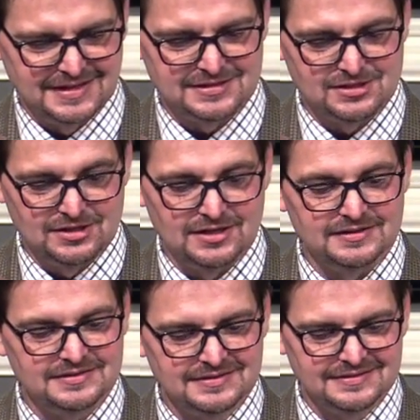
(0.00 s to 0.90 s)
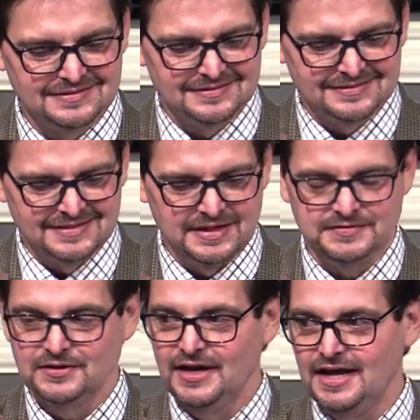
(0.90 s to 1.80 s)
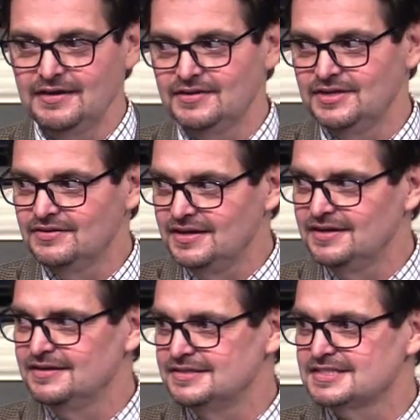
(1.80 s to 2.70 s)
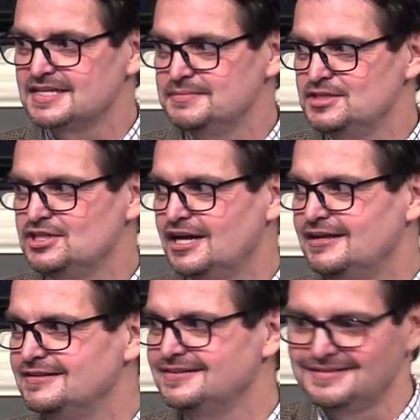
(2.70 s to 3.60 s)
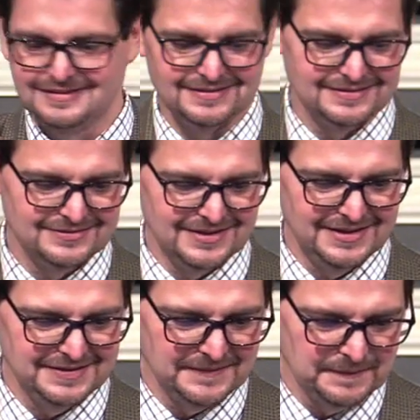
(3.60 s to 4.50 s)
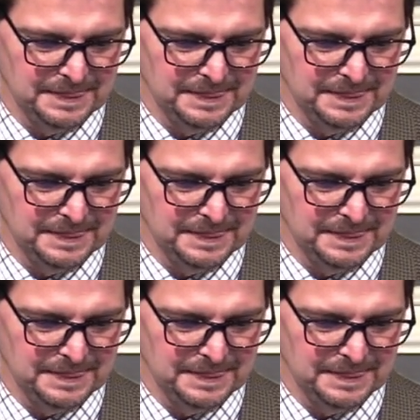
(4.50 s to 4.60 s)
That's good. If you're angry, your ear is going to be shut, right?